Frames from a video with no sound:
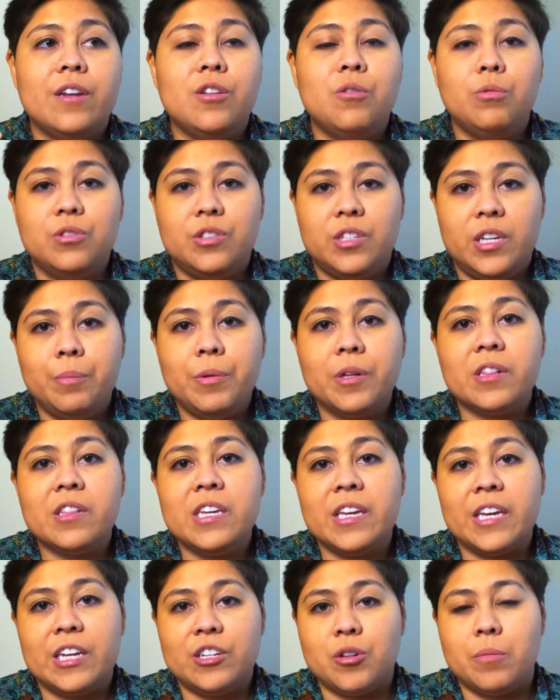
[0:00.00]
you will
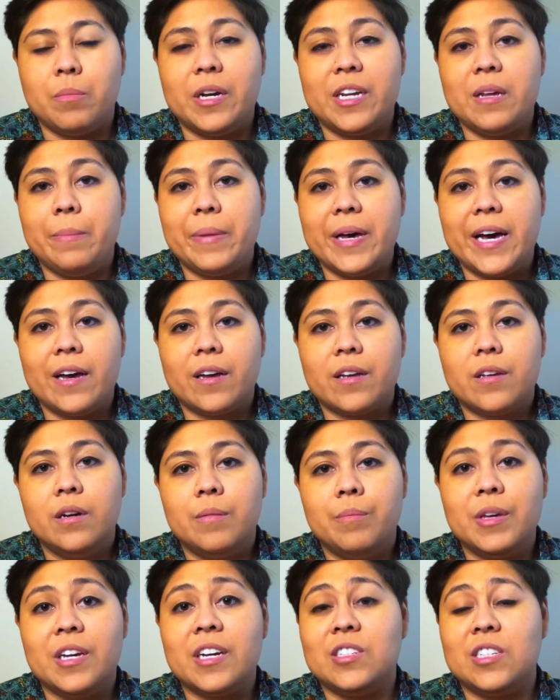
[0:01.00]
typically get your money back
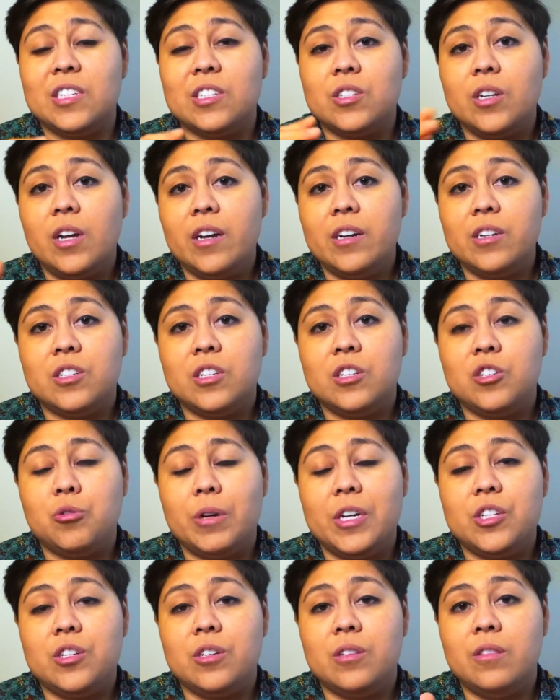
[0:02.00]
because it's not a
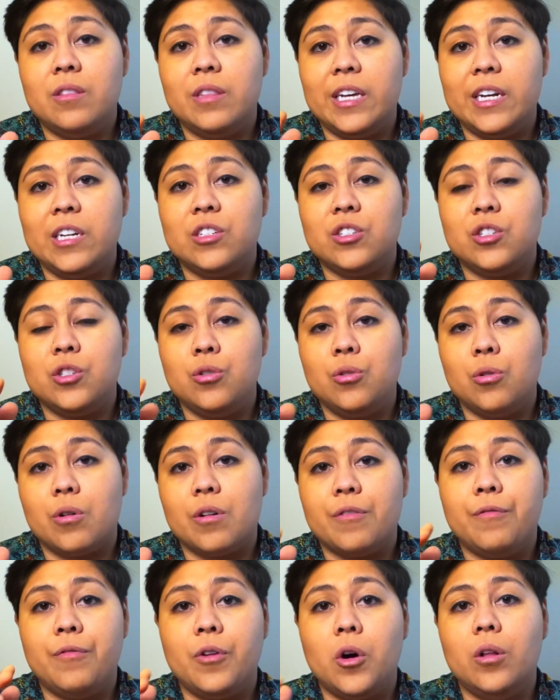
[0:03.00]
situation that is
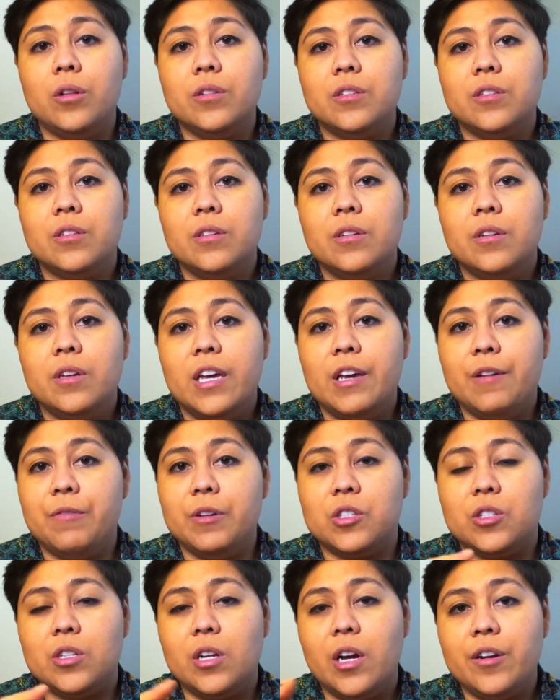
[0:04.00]
your fault. If
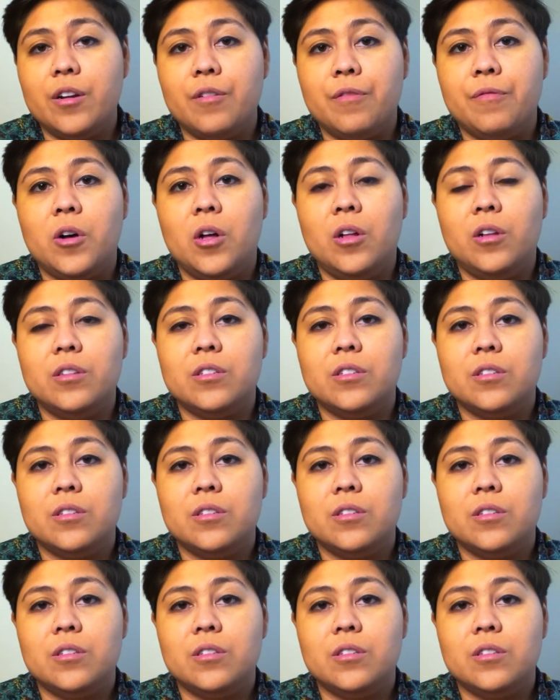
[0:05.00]
it's not your fault,